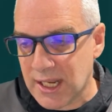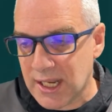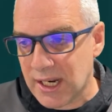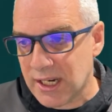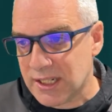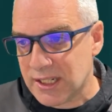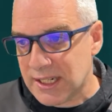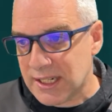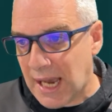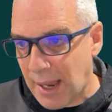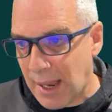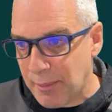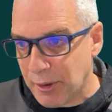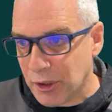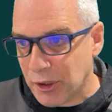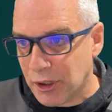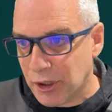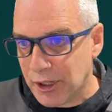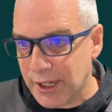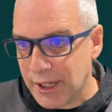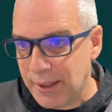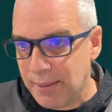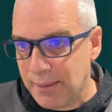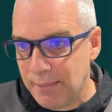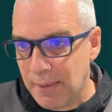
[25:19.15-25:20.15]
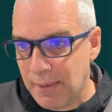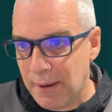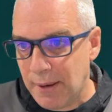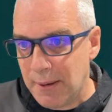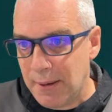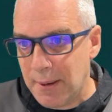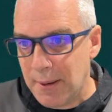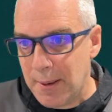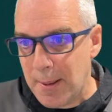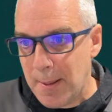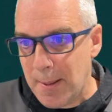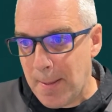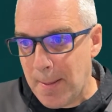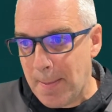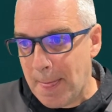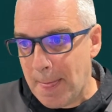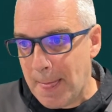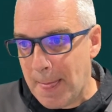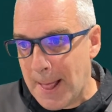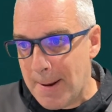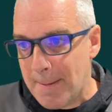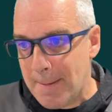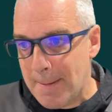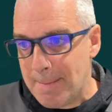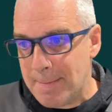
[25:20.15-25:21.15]
a timer going
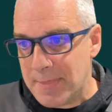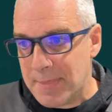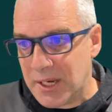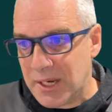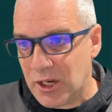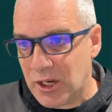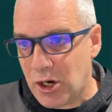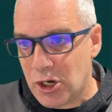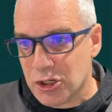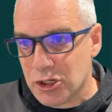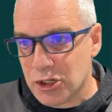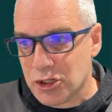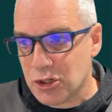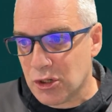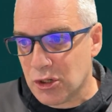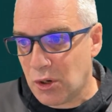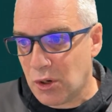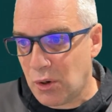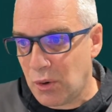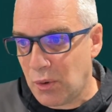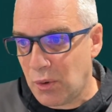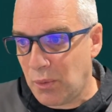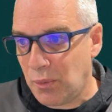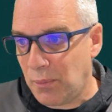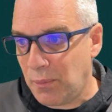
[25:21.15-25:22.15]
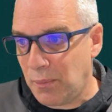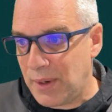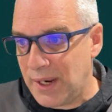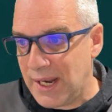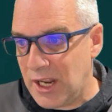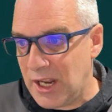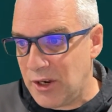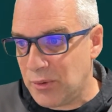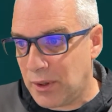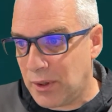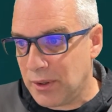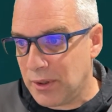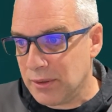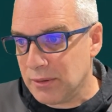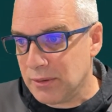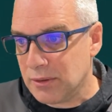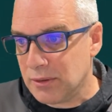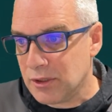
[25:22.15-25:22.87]
because we need one.